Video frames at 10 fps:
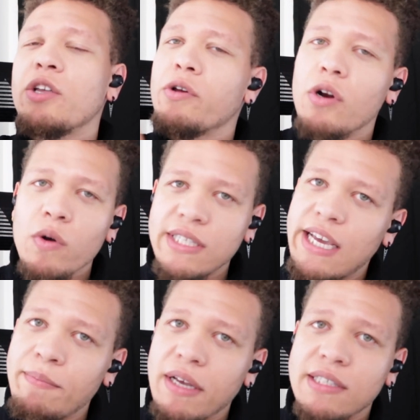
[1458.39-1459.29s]
you can always
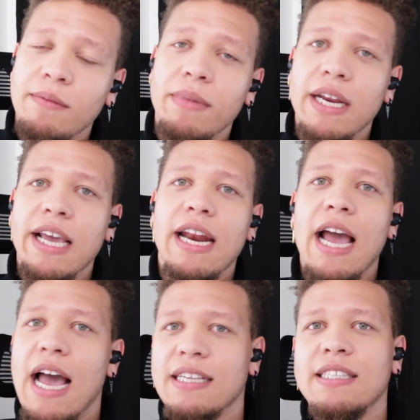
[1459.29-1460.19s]
email somebody and
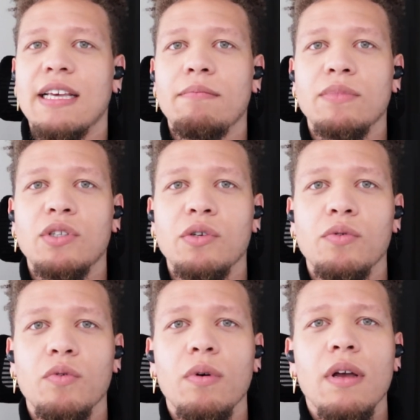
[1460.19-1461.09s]
ask them
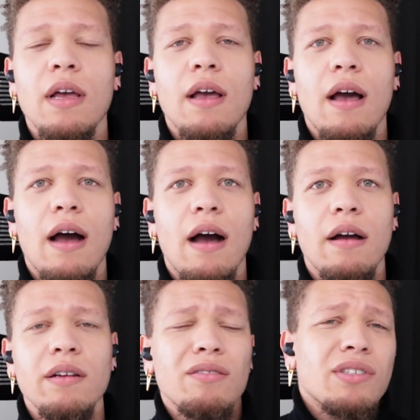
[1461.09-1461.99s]
to,
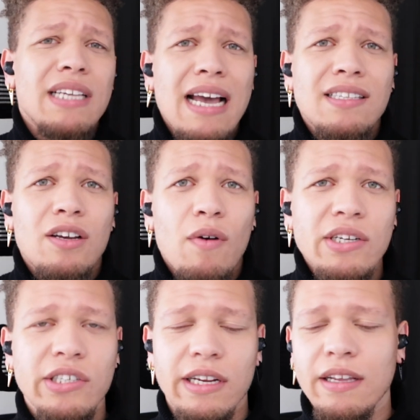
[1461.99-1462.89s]
just ask a
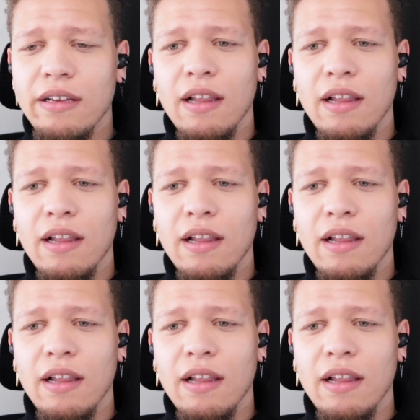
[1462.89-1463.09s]
question.